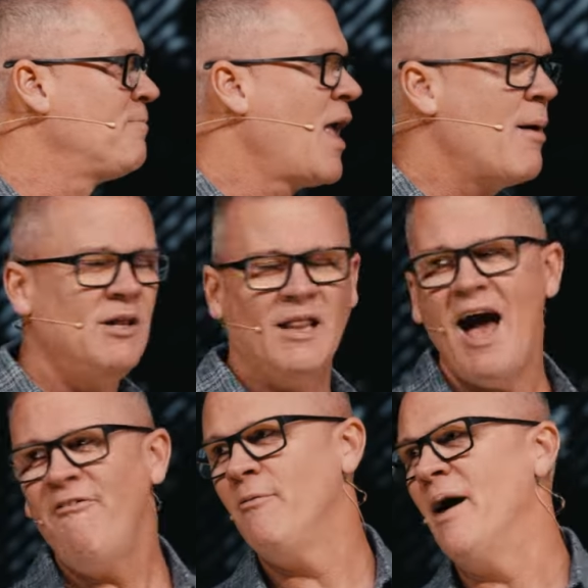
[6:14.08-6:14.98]
And we
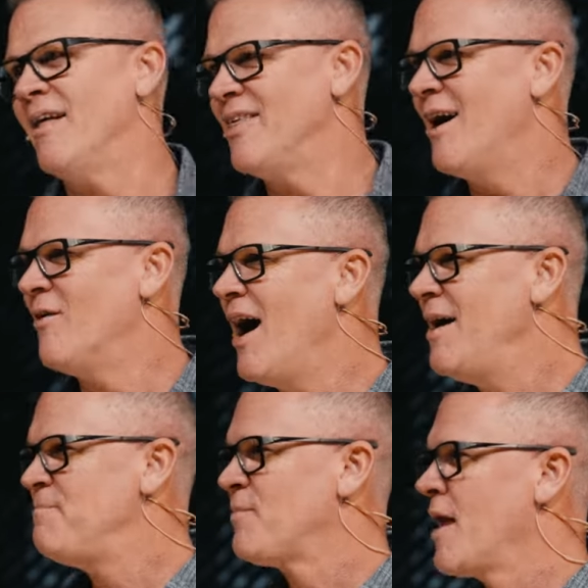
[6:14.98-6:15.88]
laugh about that, right?
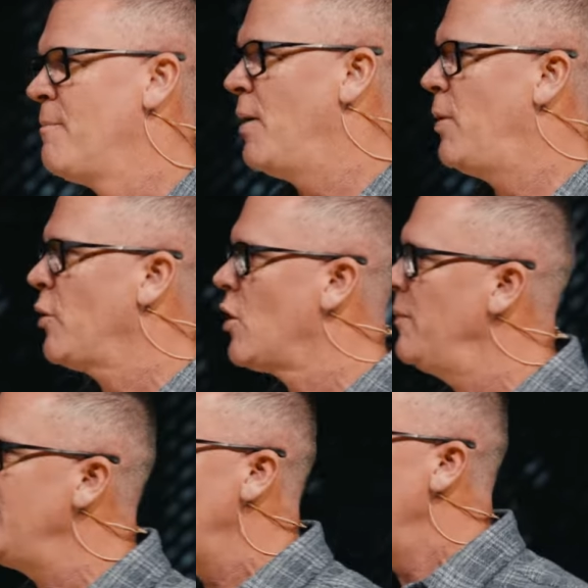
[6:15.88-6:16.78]
But, but we're going, man,